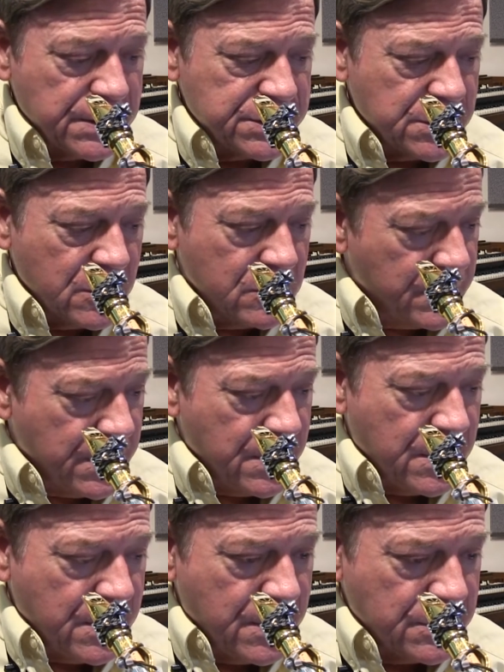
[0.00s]
So
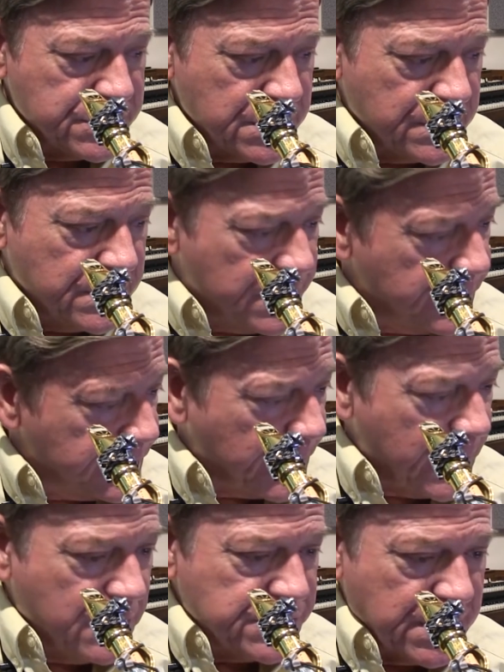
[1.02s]
here's
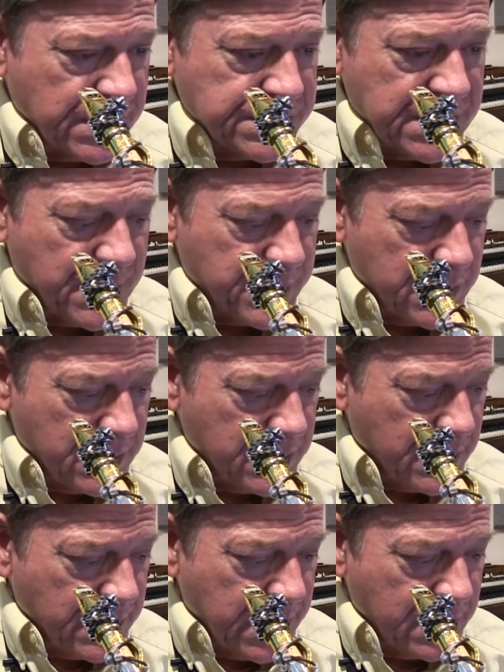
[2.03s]
an example,
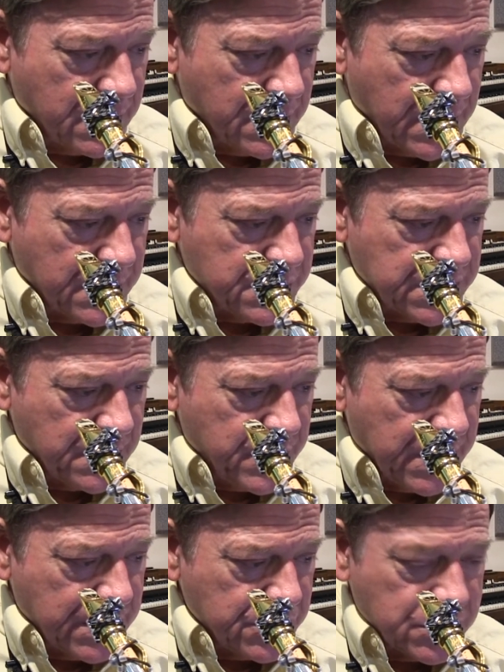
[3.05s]
again on that same
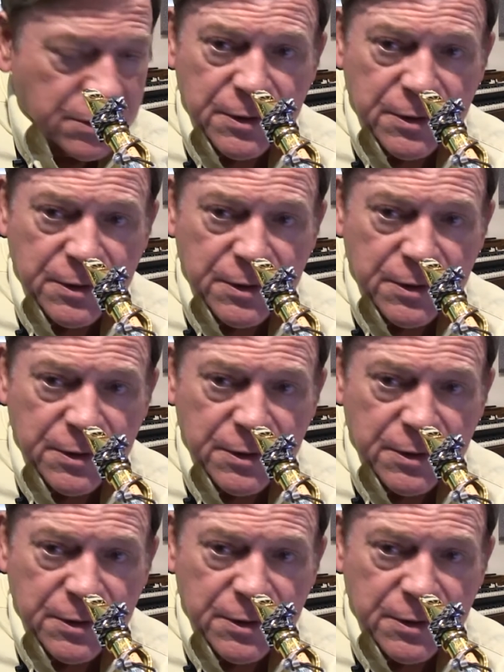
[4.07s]
page.